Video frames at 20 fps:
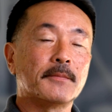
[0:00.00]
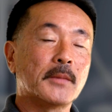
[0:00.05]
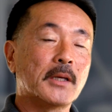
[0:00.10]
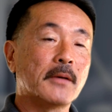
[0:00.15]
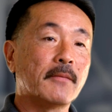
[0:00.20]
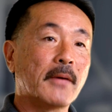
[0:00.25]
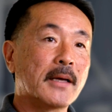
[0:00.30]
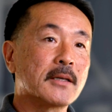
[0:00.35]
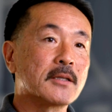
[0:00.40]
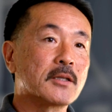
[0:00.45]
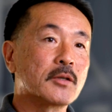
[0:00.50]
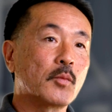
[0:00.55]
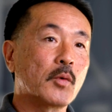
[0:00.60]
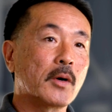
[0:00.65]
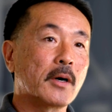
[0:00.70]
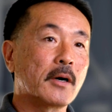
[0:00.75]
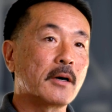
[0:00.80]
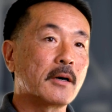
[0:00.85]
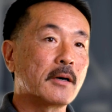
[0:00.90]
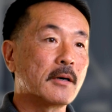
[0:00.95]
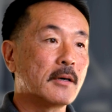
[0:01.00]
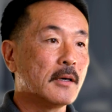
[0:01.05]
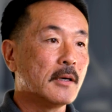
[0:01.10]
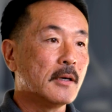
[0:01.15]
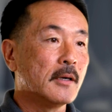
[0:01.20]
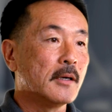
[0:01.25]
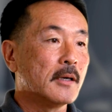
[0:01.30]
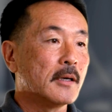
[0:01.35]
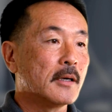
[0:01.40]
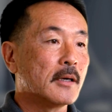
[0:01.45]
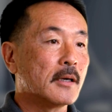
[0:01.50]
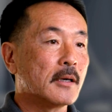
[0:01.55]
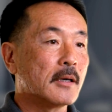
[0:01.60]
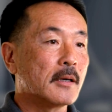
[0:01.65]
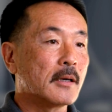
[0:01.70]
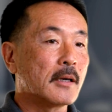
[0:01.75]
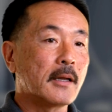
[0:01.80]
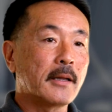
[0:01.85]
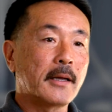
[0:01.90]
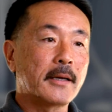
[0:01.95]
events where
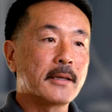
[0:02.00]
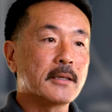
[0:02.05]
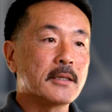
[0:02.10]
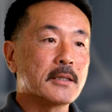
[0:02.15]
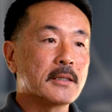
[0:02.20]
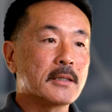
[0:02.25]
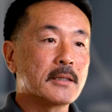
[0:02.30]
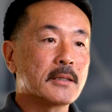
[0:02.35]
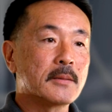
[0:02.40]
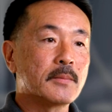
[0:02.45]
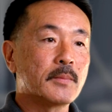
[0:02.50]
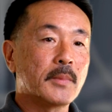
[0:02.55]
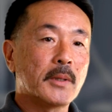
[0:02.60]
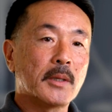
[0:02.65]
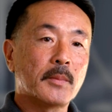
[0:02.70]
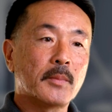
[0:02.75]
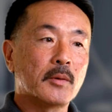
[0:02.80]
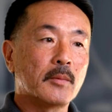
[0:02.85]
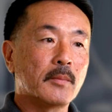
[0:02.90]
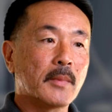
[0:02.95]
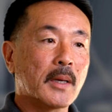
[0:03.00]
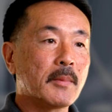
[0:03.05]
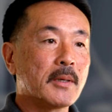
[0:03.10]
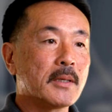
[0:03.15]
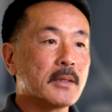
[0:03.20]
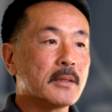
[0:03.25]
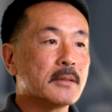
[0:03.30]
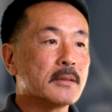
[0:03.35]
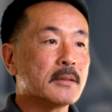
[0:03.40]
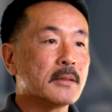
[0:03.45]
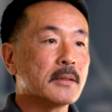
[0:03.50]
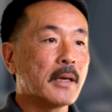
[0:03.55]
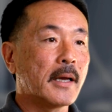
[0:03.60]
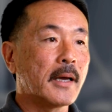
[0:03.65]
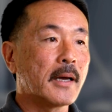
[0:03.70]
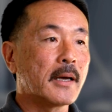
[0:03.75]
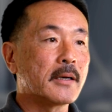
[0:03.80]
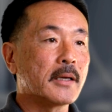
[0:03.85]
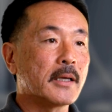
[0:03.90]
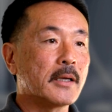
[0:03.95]
a lot of these people maybe
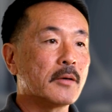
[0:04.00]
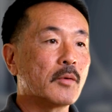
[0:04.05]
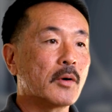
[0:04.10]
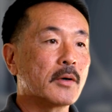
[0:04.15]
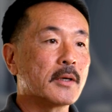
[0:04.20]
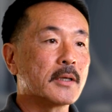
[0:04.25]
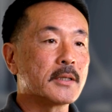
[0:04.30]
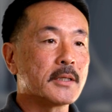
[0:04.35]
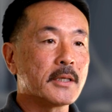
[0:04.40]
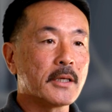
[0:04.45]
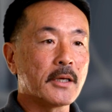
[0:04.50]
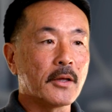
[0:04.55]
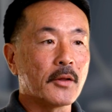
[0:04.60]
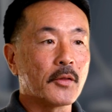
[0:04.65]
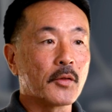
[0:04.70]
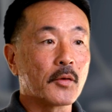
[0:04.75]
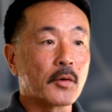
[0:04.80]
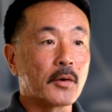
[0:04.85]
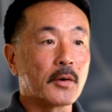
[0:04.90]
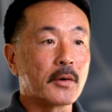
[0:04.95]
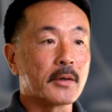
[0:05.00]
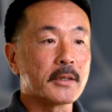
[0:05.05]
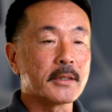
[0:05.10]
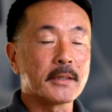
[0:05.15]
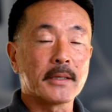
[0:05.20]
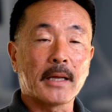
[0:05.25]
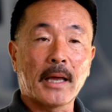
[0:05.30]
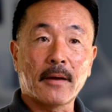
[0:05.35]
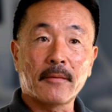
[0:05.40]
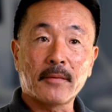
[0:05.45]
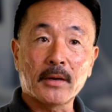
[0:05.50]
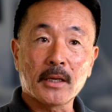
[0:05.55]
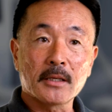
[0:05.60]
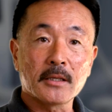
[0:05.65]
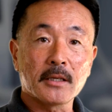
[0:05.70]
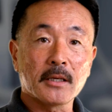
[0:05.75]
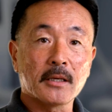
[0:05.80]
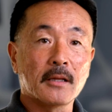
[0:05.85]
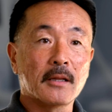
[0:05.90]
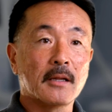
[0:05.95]
had eroded teeth or didn't have any
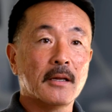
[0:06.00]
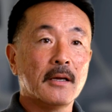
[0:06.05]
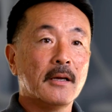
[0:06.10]
teeth,